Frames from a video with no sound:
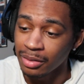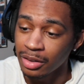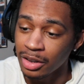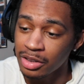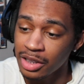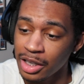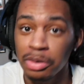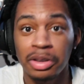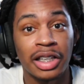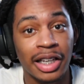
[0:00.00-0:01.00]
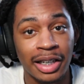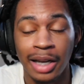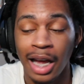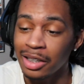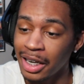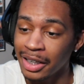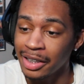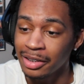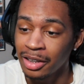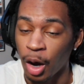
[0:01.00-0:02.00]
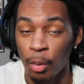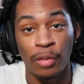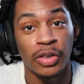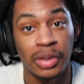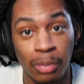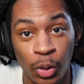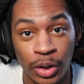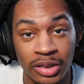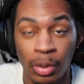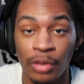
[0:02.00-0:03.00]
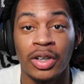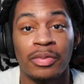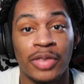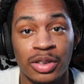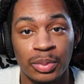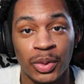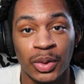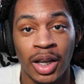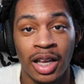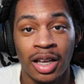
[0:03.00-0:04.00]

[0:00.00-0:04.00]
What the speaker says: You know what I'm saying? You cooking. I like it. I'm waiting for the boys. I'm waiting for the Invincible.